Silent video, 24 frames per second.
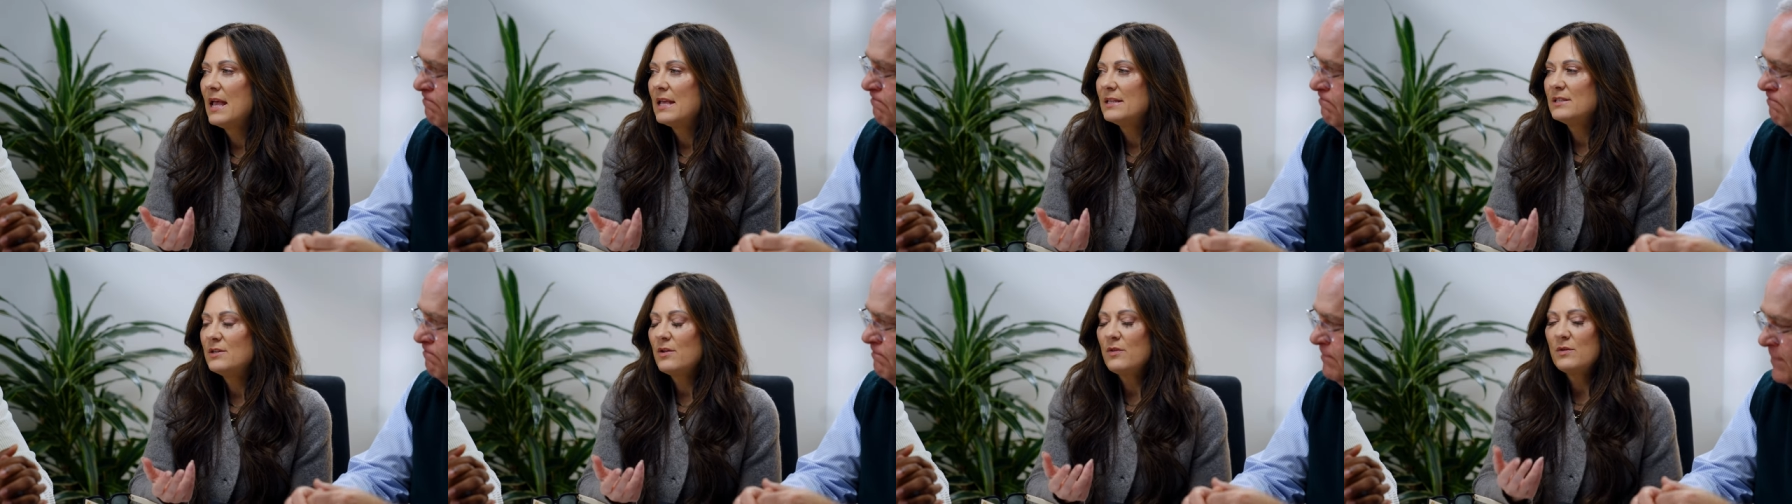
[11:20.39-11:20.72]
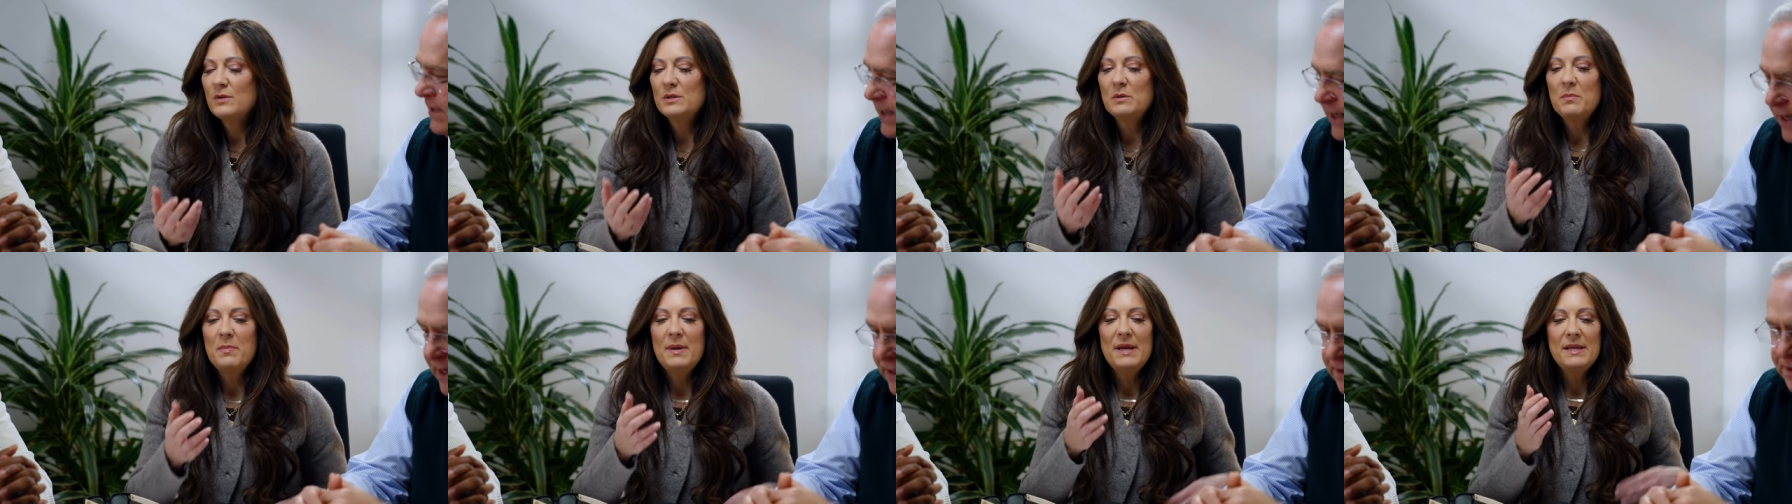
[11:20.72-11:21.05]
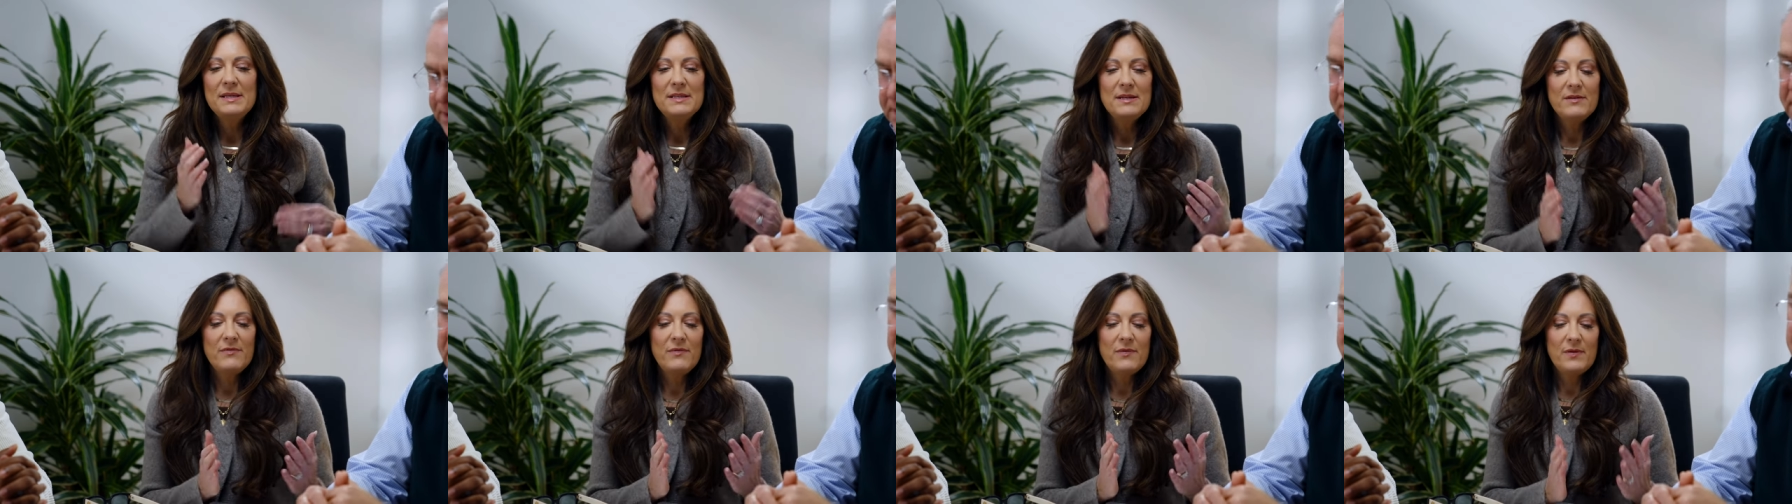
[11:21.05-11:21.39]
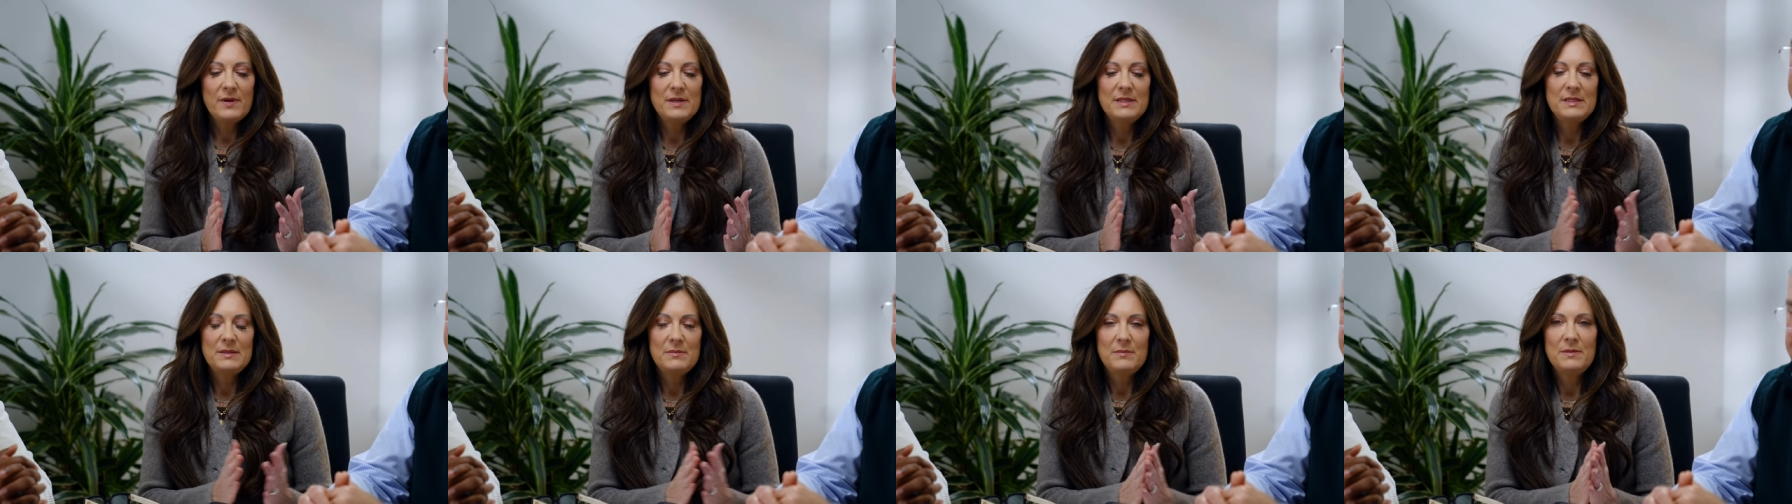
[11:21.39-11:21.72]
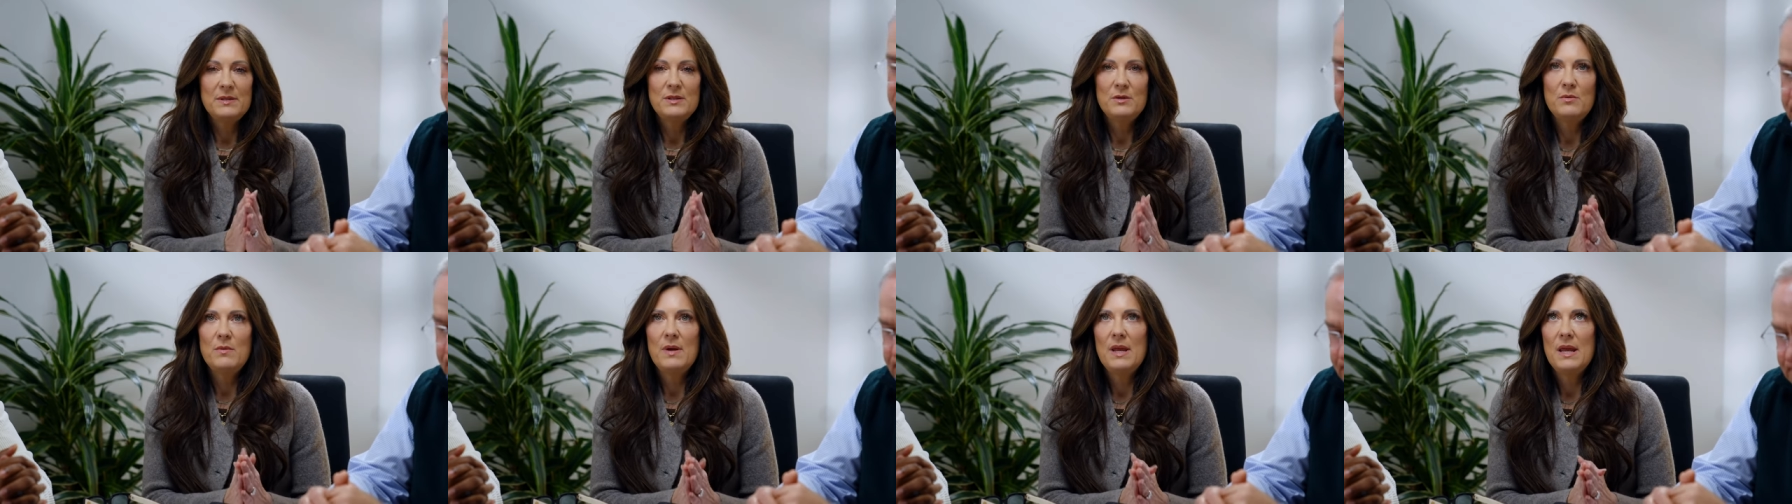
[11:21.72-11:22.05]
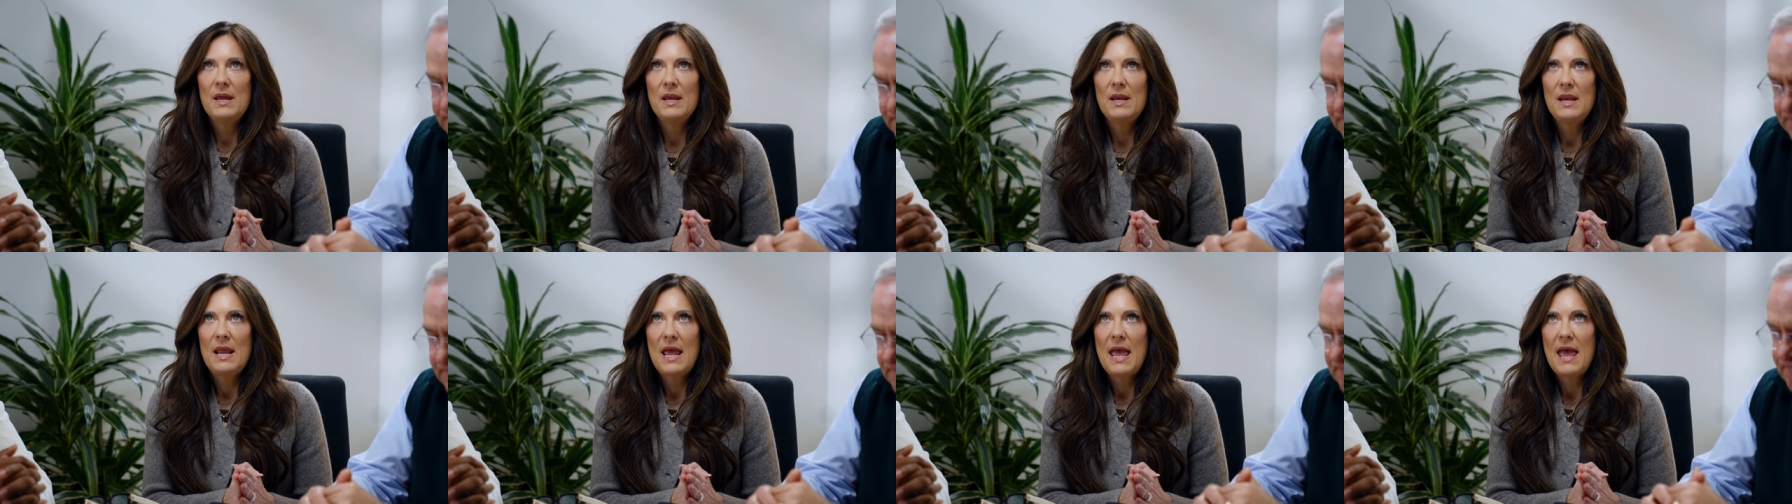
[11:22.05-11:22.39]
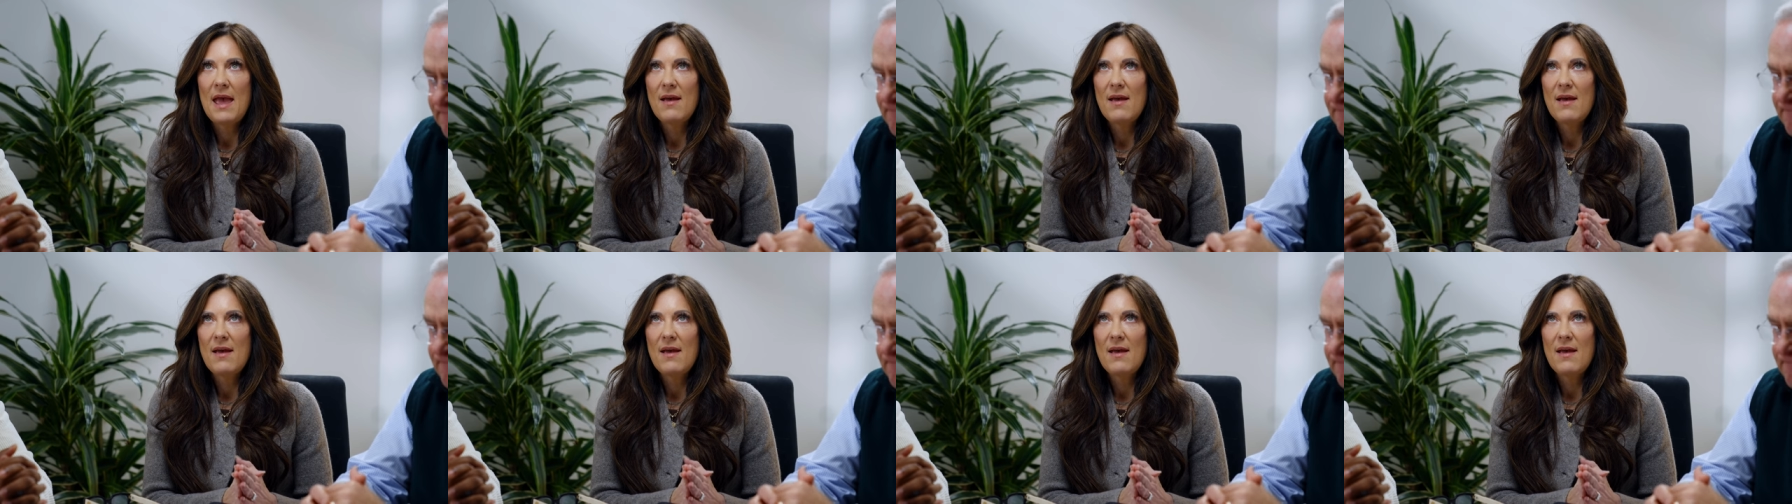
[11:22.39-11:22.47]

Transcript: So there's yes. a big difference between